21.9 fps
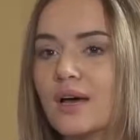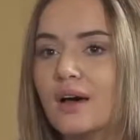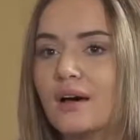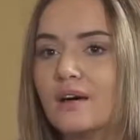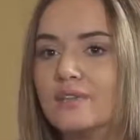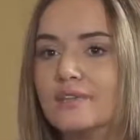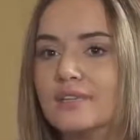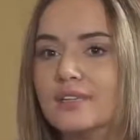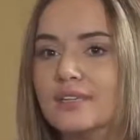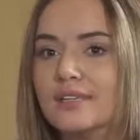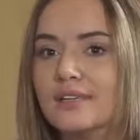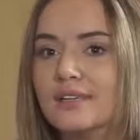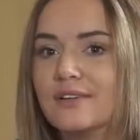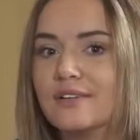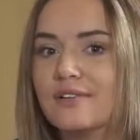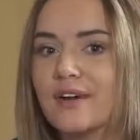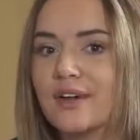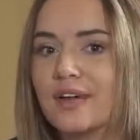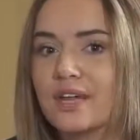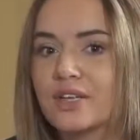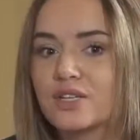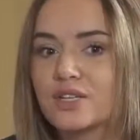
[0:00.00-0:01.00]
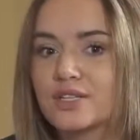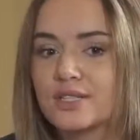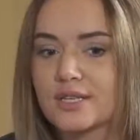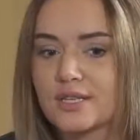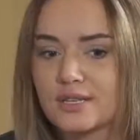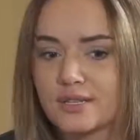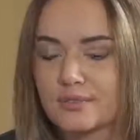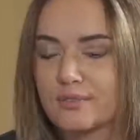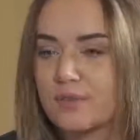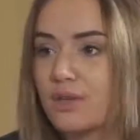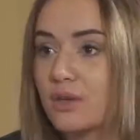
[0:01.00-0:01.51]
of the financial
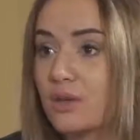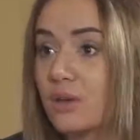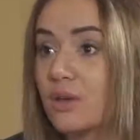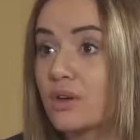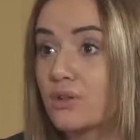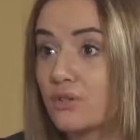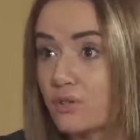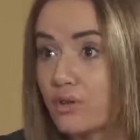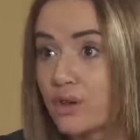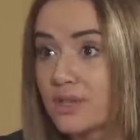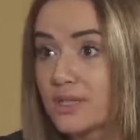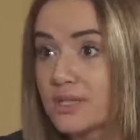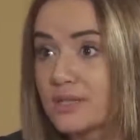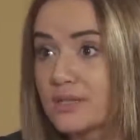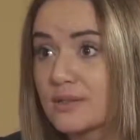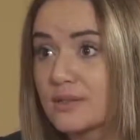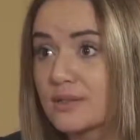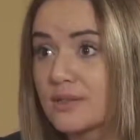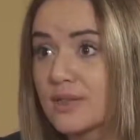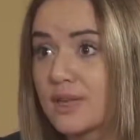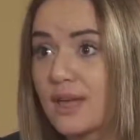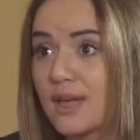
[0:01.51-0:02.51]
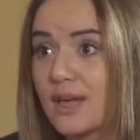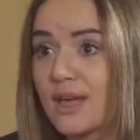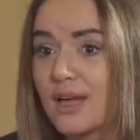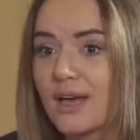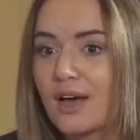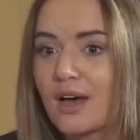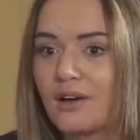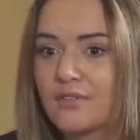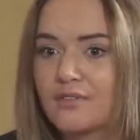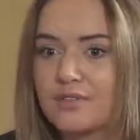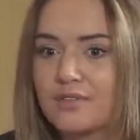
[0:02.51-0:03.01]
system that you can trust,
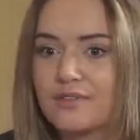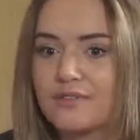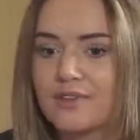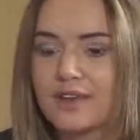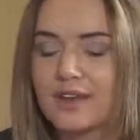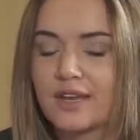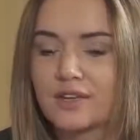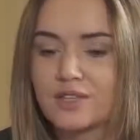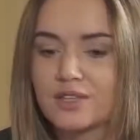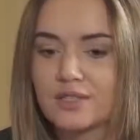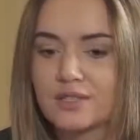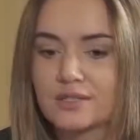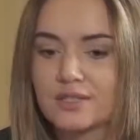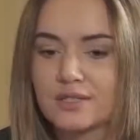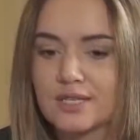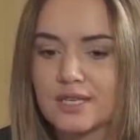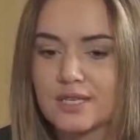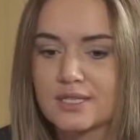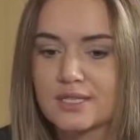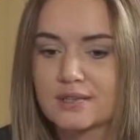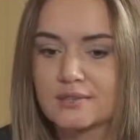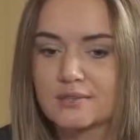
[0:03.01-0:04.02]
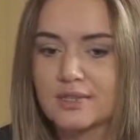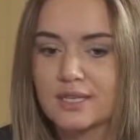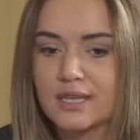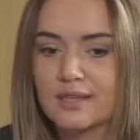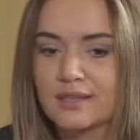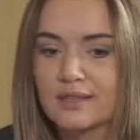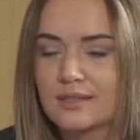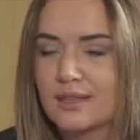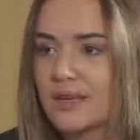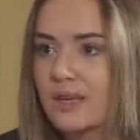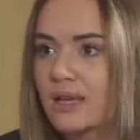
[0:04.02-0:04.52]
of the financial system
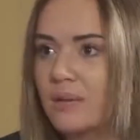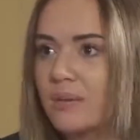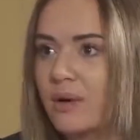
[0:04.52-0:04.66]
that think